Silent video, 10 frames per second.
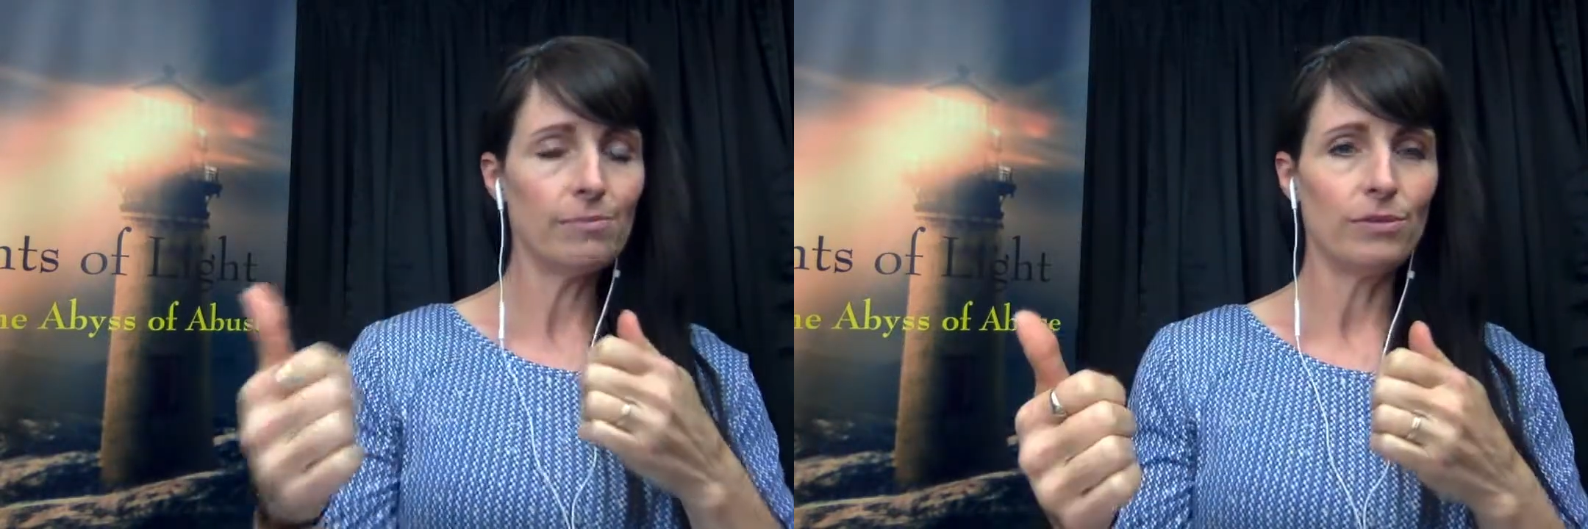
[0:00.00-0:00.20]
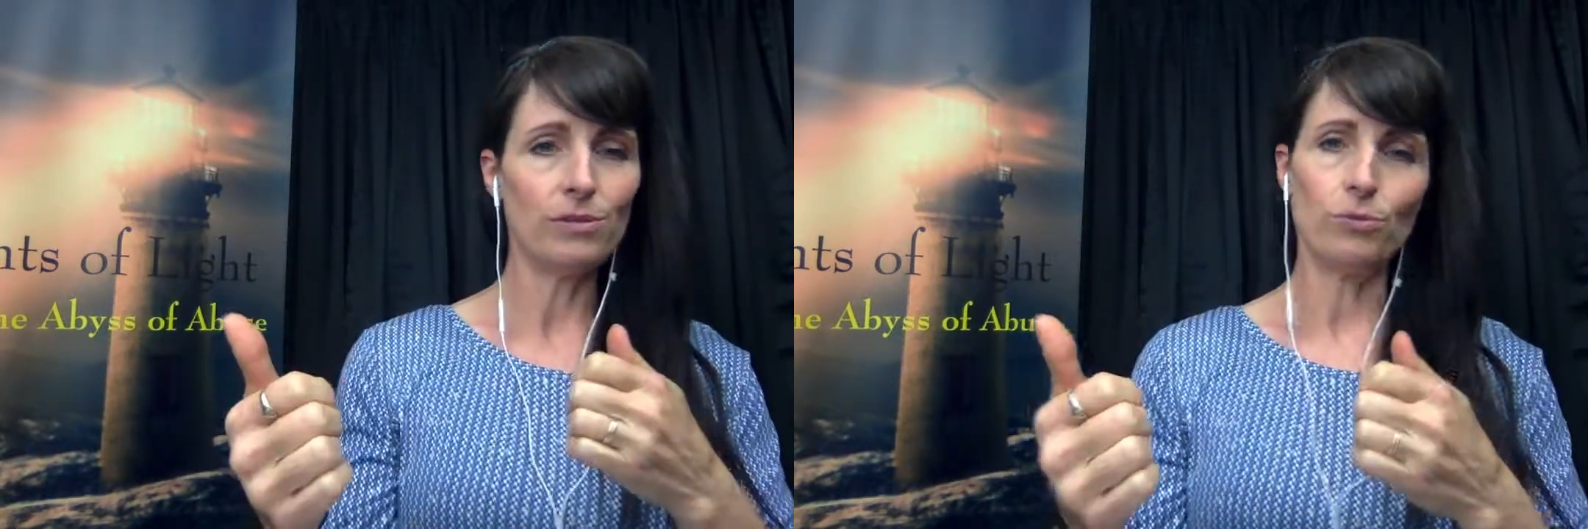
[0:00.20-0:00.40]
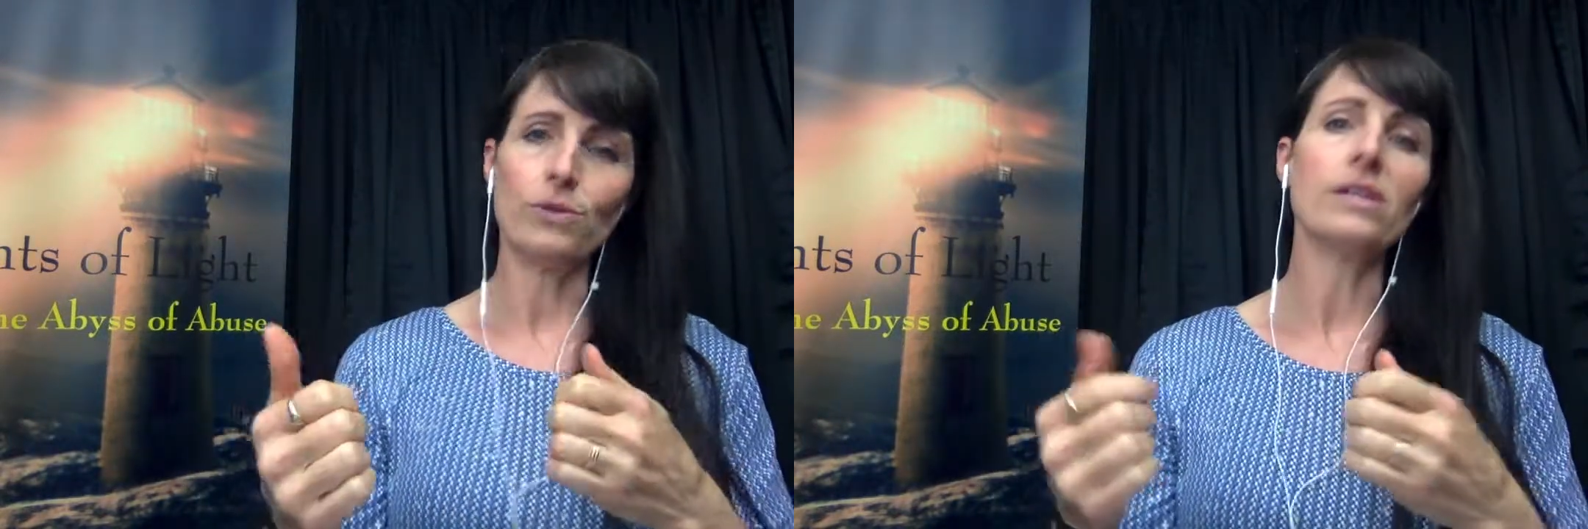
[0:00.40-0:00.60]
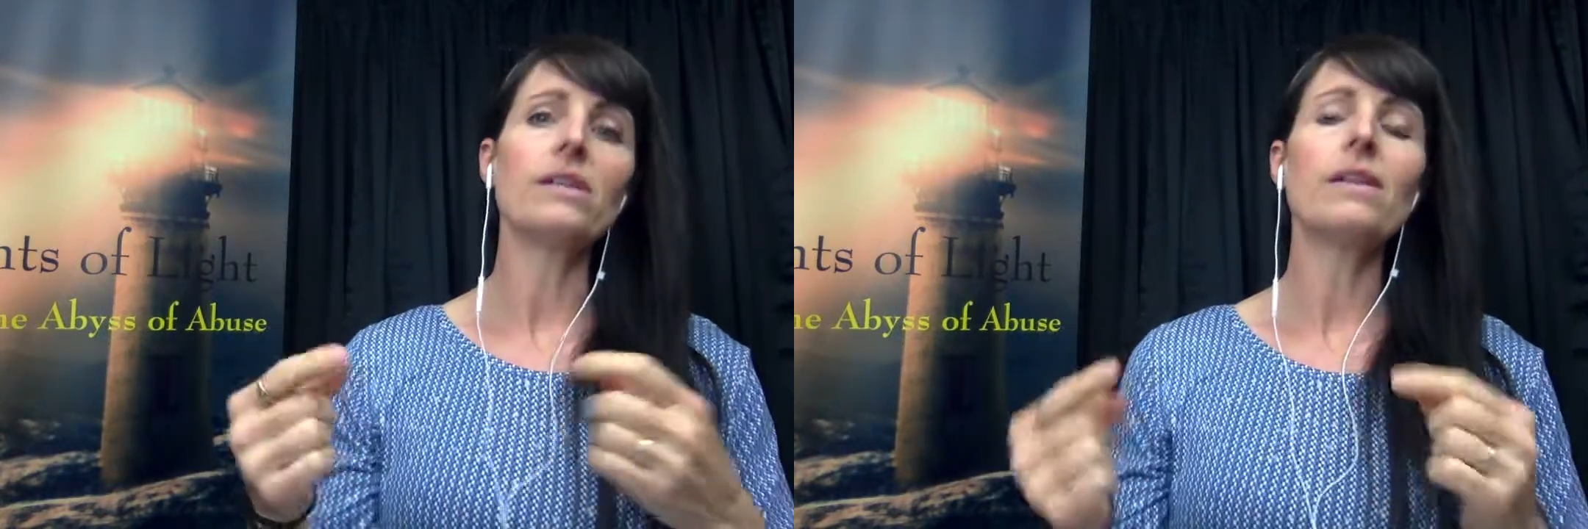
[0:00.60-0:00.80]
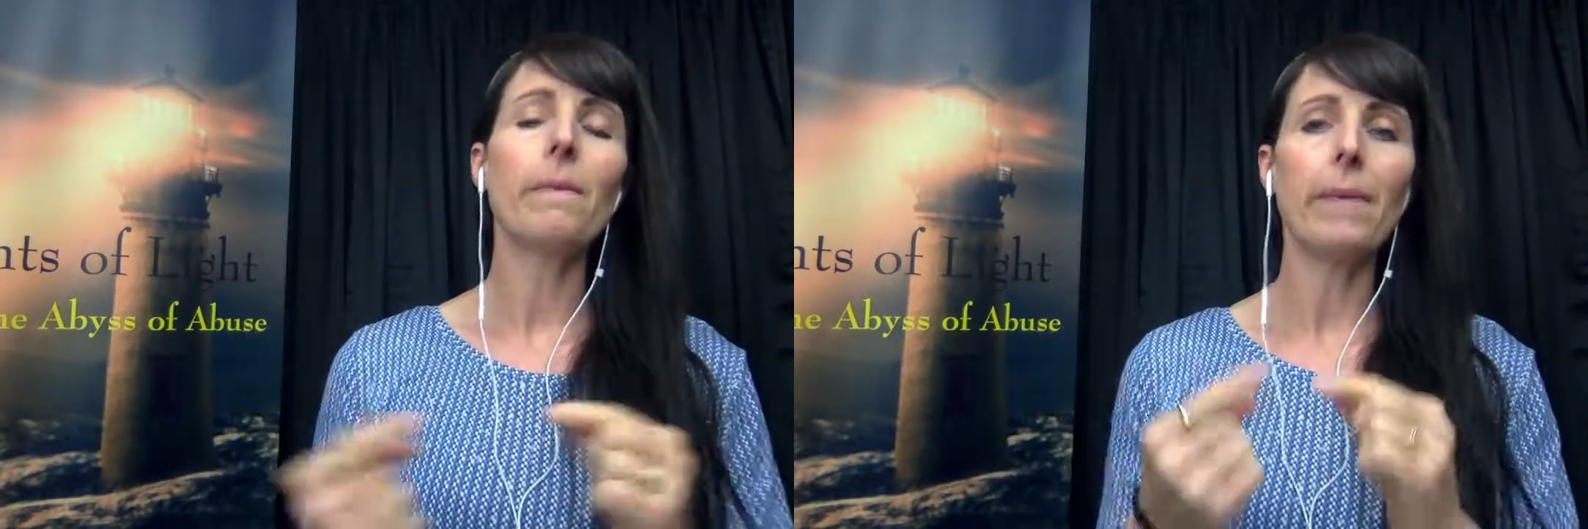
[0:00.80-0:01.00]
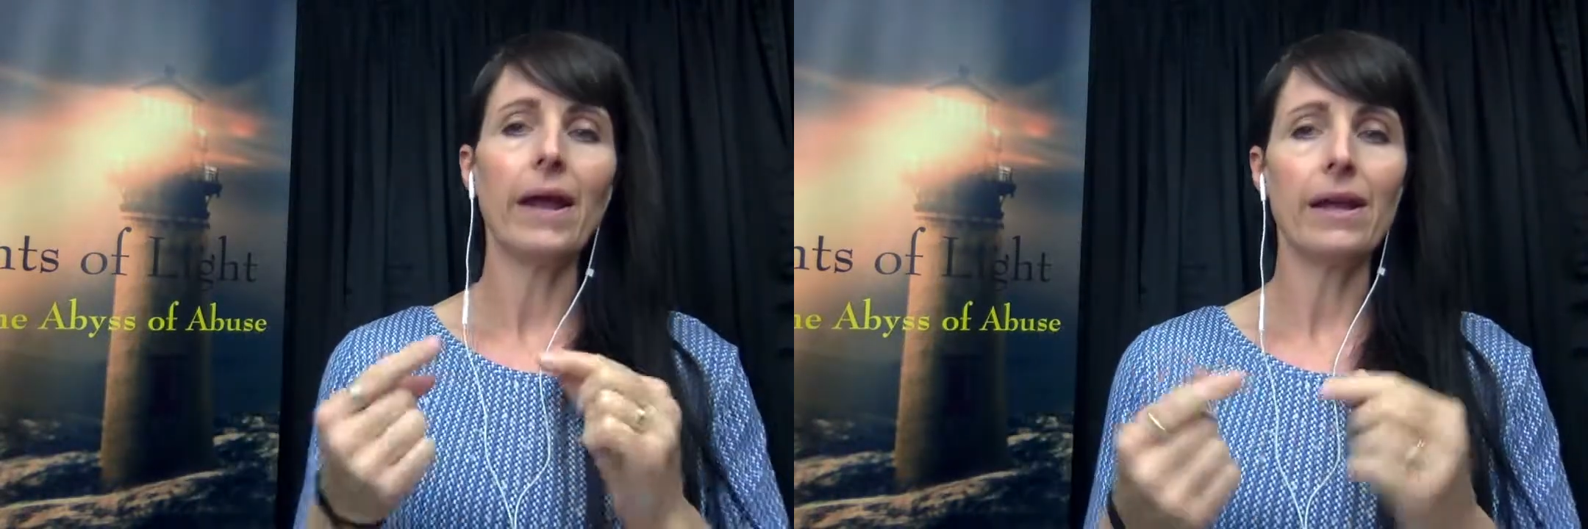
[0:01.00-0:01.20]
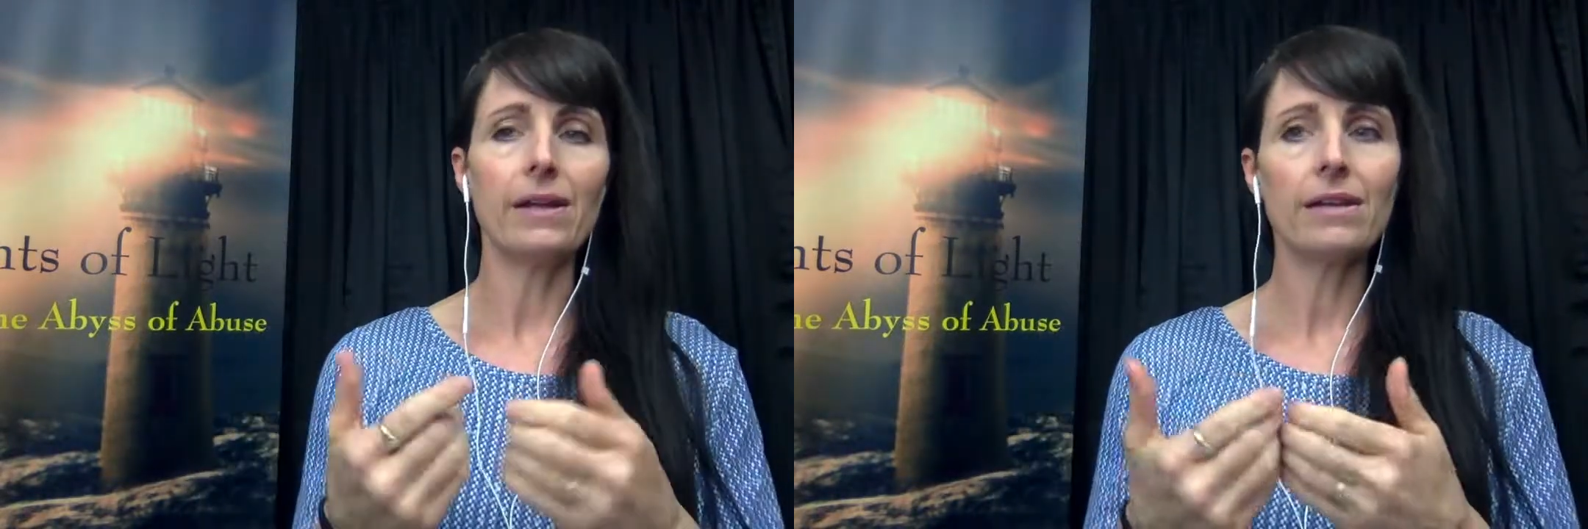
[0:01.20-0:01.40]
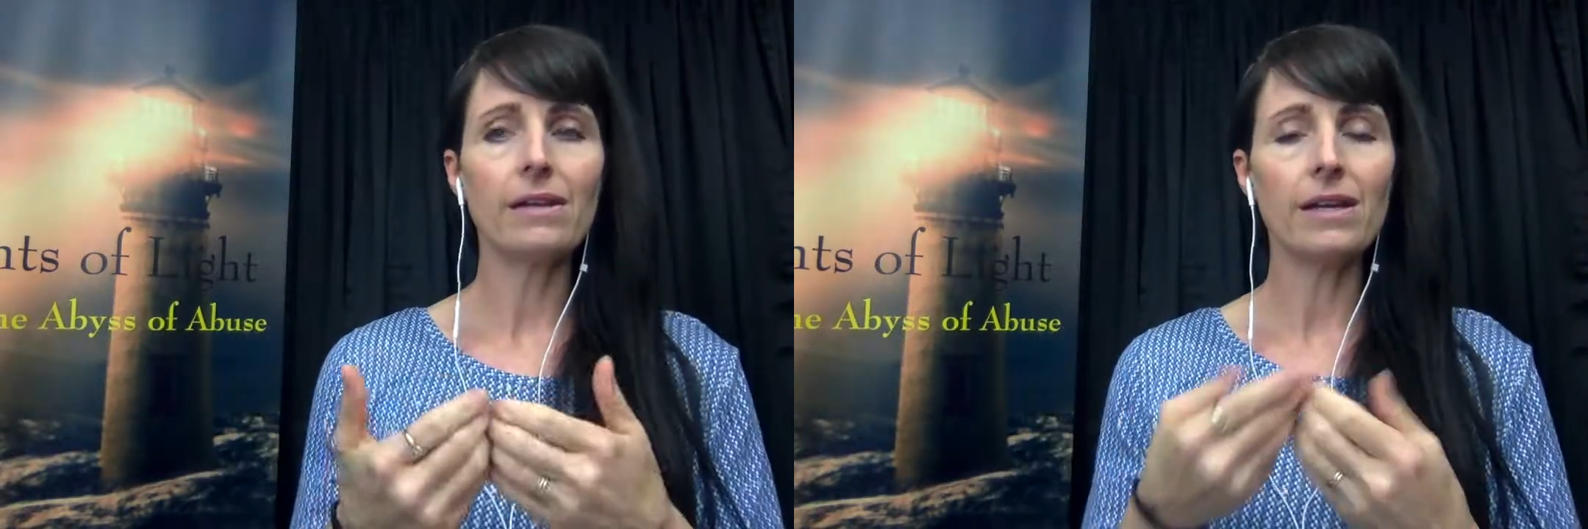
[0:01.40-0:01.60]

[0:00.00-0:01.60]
between the pain